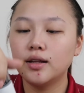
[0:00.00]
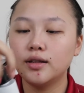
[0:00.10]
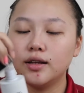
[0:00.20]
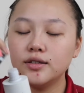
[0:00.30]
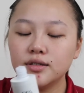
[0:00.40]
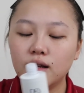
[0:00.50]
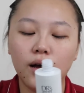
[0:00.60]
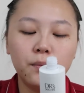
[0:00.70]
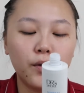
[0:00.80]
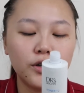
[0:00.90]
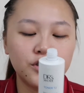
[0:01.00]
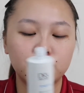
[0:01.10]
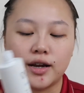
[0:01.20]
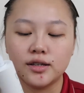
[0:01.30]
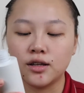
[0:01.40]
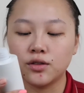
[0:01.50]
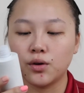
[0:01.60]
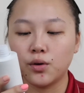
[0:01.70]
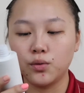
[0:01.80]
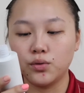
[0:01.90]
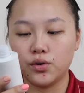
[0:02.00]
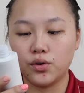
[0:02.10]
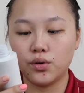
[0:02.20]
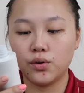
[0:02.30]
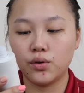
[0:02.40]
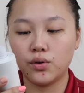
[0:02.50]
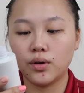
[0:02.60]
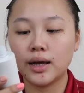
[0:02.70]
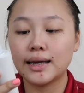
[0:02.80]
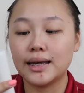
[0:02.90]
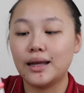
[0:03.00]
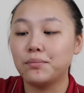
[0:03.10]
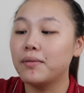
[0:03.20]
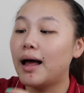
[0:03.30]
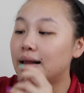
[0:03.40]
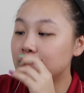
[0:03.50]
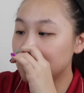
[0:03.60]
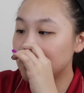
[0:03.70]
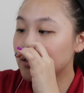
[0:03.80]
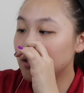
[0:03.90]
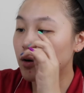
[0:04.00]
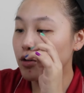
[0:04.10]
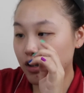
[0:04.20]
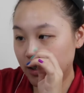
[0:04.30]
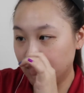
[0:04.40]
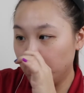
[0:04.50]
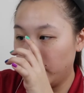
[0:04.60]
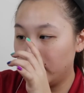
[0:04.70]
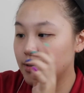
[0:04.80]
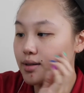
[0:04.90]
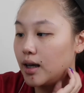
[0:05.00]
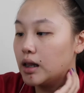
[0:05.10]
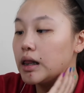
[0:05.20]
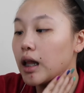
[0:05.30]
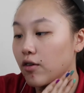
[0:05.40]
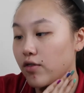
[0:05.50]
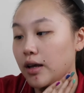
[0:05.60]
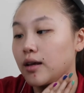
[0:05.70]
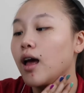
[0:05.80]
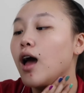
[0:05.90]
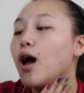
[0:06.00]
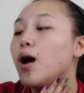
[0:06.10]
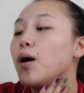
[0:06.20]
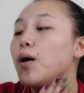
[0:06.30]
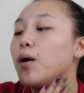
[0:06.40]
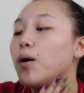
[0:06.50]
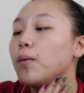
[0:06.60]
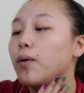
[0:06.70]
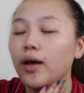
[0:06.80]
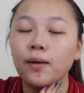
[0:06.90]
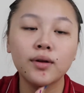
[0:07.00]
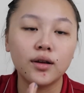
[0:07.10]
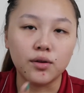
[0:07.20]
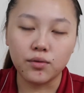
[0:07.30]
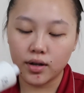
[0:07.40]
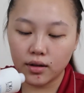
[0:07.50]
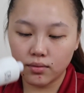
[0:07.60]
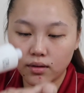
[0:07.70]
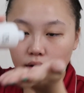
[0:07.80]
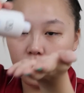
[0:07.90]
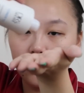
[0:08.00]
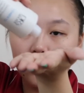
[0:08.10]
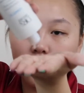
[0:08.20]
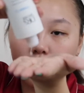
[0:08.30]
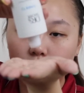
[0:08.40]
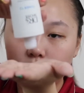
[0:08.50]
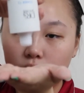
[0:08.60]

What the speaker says: This is a moisturizing toner, a balancing lotion with skin loving. Okay, I'm not gonna read it, I'm just